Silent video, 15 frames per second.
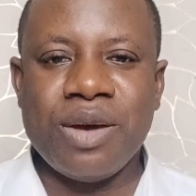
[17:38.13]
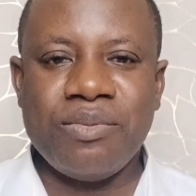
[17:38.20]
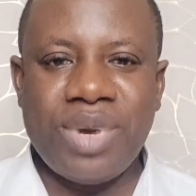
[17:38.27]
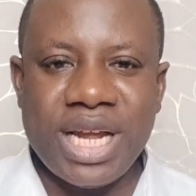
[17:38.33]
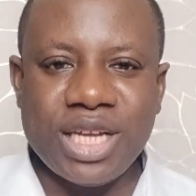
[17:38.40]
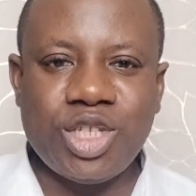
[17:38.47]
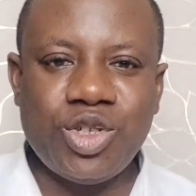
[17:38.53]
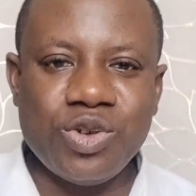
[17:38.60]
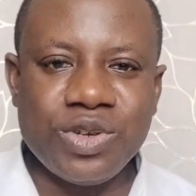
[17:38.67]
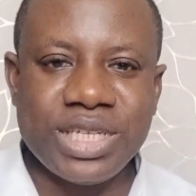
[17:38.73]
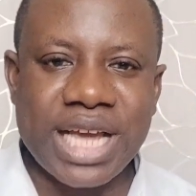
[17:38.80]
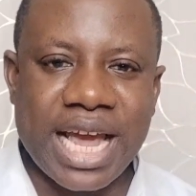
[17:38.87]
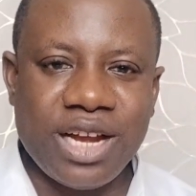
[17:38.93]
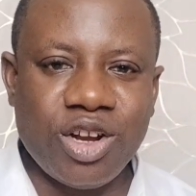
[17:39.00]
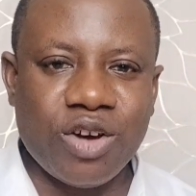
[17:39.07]
Please
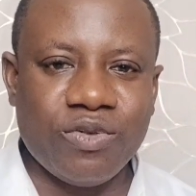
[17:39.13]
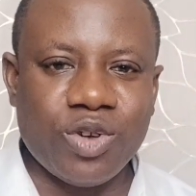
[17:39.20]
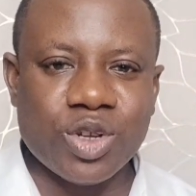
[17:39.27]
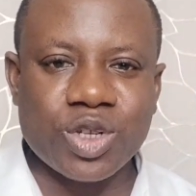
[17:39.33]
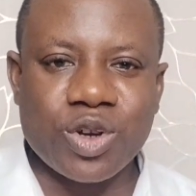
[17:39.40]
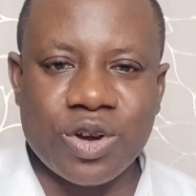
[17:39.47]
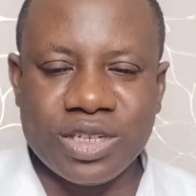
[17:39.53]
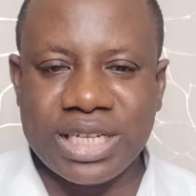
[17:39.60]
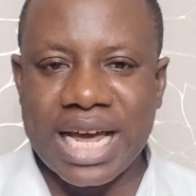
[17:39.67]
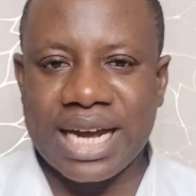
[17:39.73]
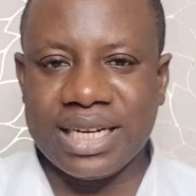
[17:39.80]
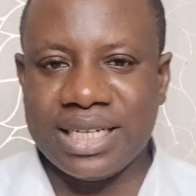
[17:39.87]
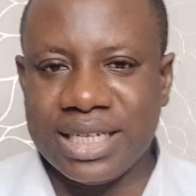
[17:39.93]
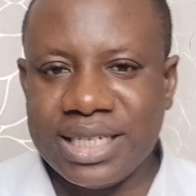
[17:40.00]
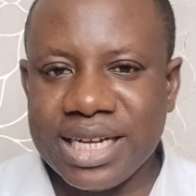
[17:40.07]
use any of those
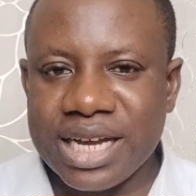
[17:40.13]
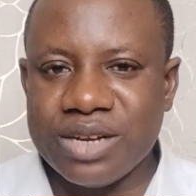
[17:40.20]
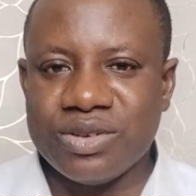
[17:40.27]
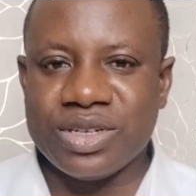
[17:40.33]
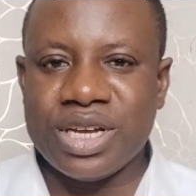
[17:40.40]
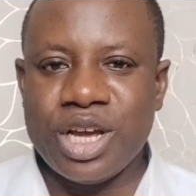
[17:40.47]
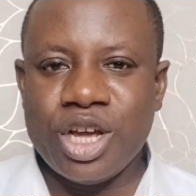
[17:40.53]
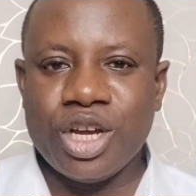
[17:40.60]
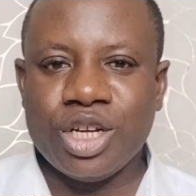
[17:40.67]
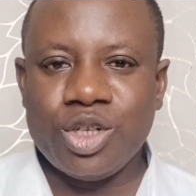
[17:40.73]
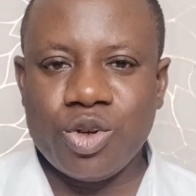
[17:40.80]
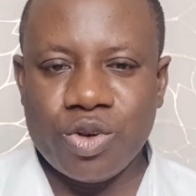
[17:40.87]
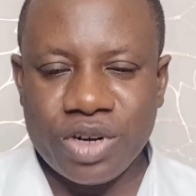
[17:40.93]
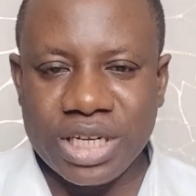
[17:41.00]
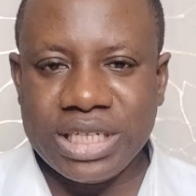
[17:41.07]
contact details
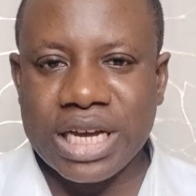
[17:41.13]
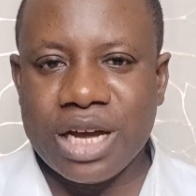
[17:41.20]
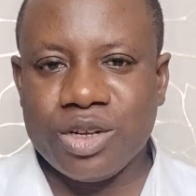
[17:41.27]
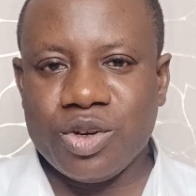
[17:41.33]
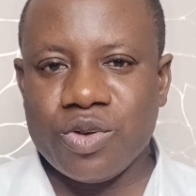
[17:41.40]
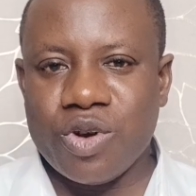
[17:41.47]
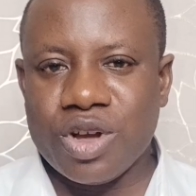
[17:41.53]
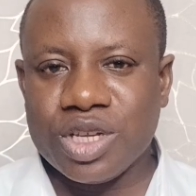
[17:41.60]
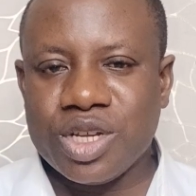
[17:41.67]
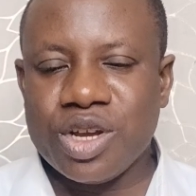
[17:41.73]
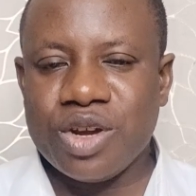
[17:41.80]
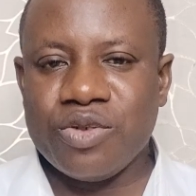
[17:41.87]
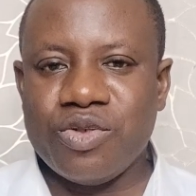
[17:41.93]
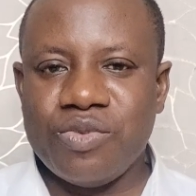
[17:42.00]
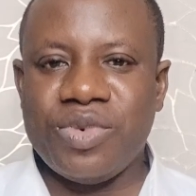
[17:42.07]
to reach out to us.
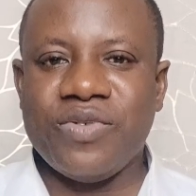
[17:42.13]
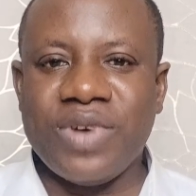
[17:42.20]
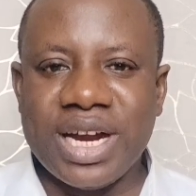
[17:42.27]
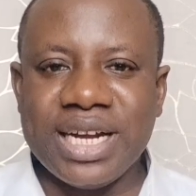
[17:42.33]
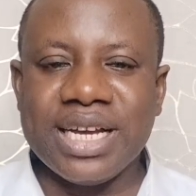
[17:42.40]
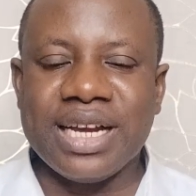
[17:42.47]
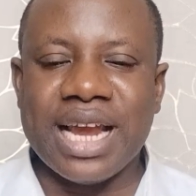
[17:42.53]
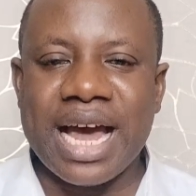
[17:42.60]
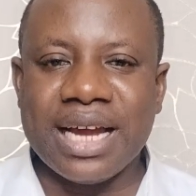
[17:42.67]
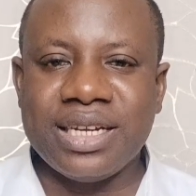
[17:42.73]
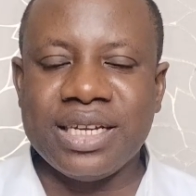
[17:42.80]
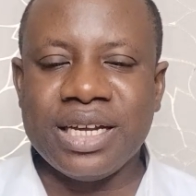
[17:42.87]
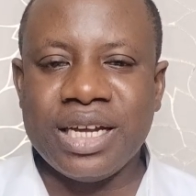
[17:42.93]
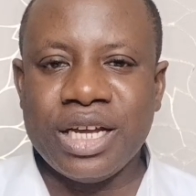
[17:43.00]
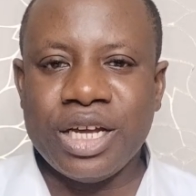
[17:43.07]
We'll be very
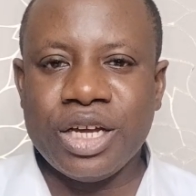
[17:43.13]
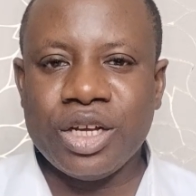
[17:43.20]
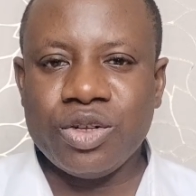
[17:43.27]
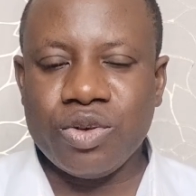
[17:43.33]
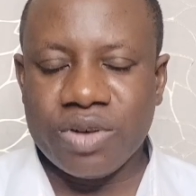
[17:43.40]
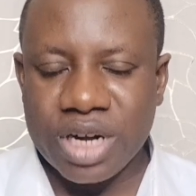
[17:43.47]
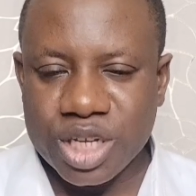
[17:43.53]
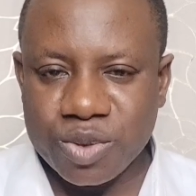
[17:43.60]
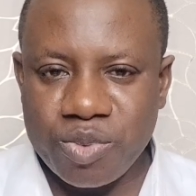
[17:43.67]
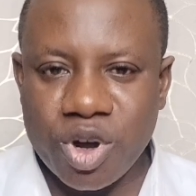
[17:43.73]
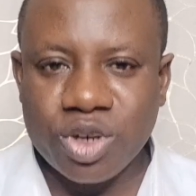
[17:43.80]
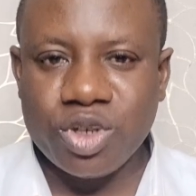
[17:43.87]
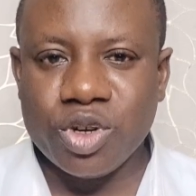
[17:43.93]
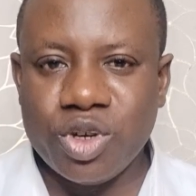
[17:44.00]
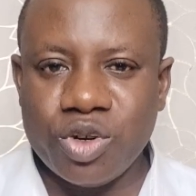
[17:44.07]
glad to
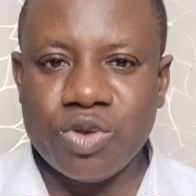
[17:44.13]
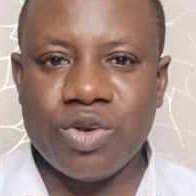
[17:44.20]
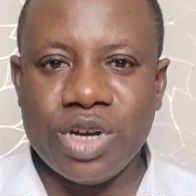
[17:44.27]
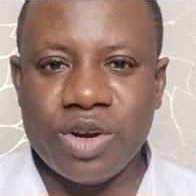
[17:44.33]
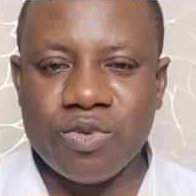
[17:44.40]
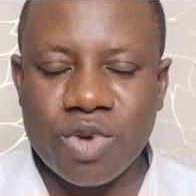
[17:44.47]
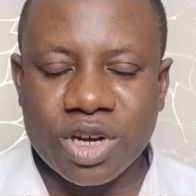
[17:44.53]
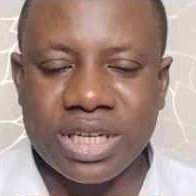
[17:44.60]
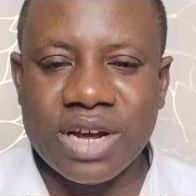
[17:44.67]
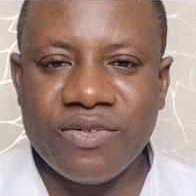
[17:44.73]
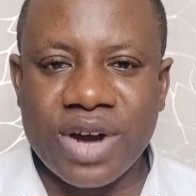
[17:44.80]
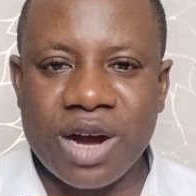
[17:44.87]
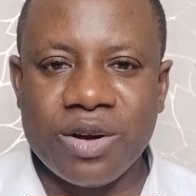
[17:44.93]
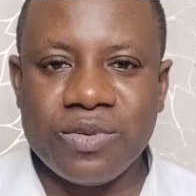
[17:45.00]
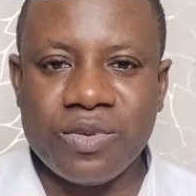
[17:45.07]
respond to you in
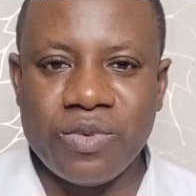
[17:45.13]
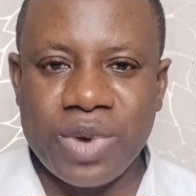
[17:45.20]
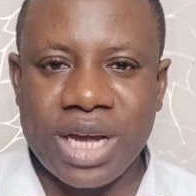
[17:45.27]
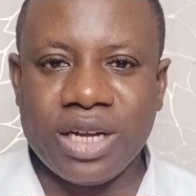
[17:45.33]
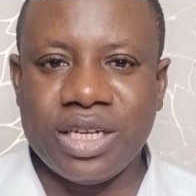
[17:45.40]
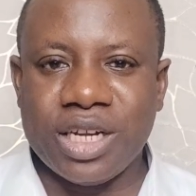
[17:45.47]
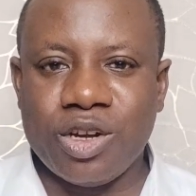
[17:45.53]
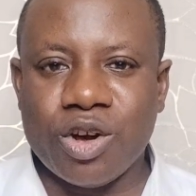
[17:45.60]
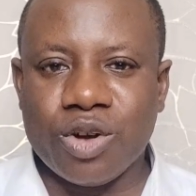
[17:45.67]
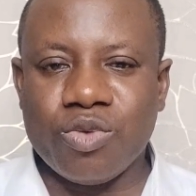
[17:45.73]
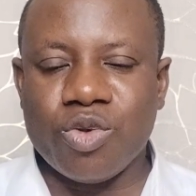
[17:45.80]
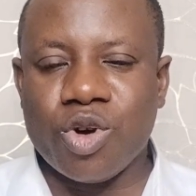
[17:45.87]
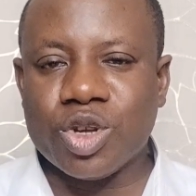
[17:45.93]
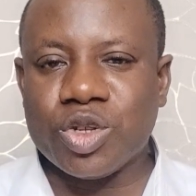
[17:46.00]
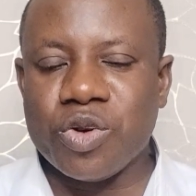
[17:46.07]
whatever way the Lord
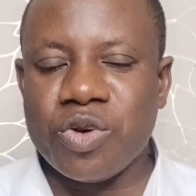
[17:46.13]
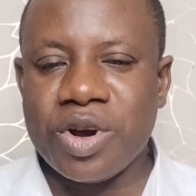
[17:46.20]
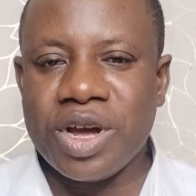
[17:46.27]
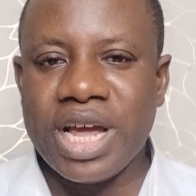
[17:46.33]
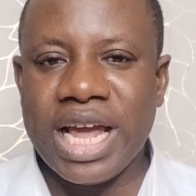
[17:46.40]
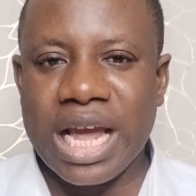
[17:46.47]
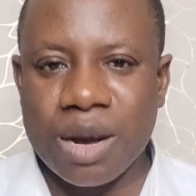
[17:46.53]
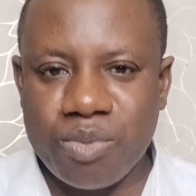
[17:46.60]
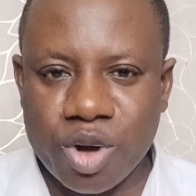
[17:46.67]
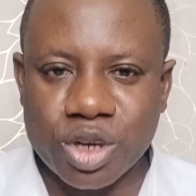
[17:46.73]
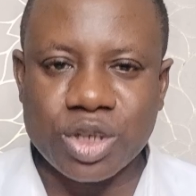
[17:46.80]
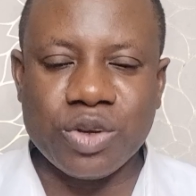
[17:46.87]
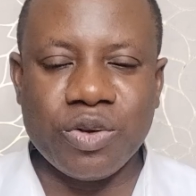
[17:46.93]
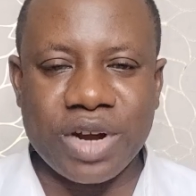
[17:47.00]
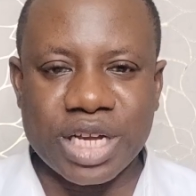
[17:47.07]
will also help
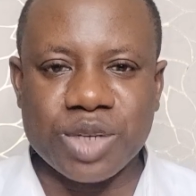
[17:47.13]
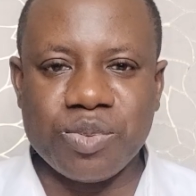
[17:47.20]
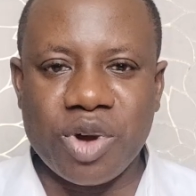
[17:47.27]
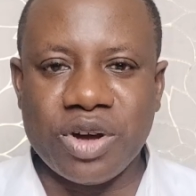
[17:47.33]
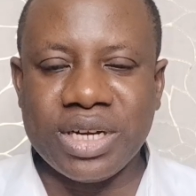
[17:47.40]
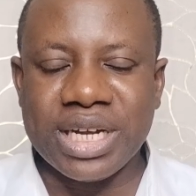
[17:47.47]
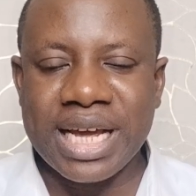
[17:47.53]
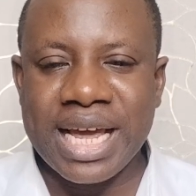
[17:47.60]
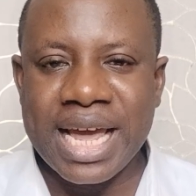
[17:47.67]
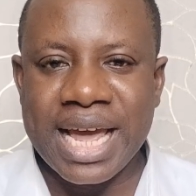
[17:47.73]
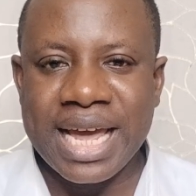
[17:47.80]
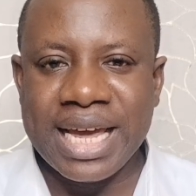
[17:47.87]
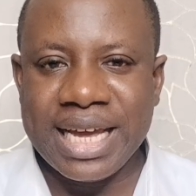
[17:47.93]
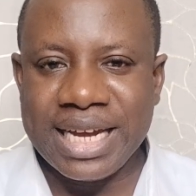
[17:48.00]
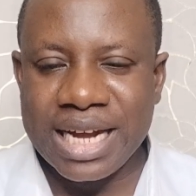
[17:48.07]
us to respond
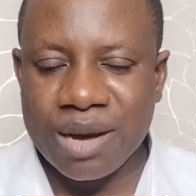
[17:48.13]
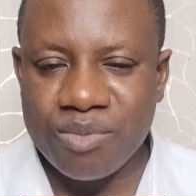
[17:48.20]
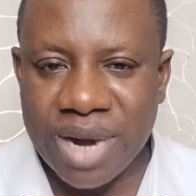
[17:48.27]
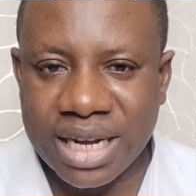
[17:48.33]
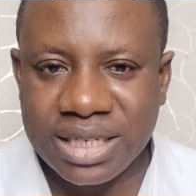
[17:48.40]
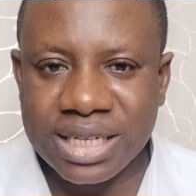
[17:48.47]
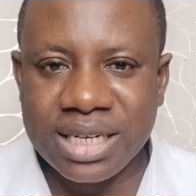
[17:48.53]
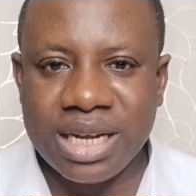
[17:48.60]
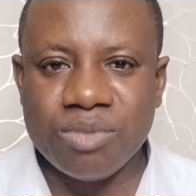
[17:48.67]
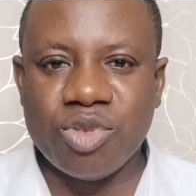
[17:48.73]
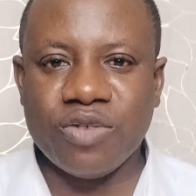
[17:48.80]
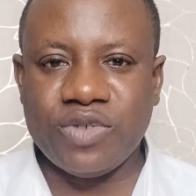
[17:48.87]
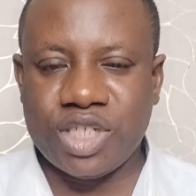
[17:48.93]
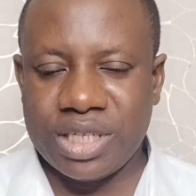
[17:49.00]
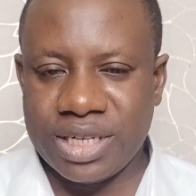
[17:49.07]
in the mighty name
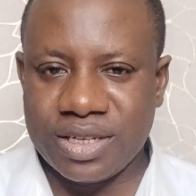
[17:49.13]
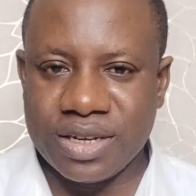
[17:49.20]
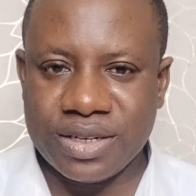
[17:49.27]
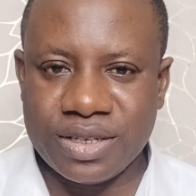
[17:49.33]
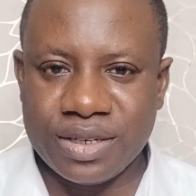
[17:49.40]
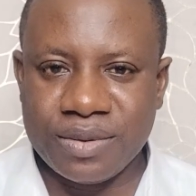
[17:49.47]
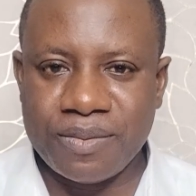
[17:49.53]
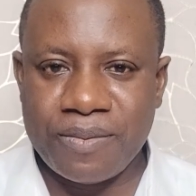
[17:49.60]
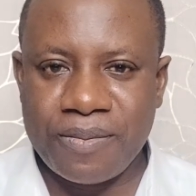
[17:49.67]
of Jesus.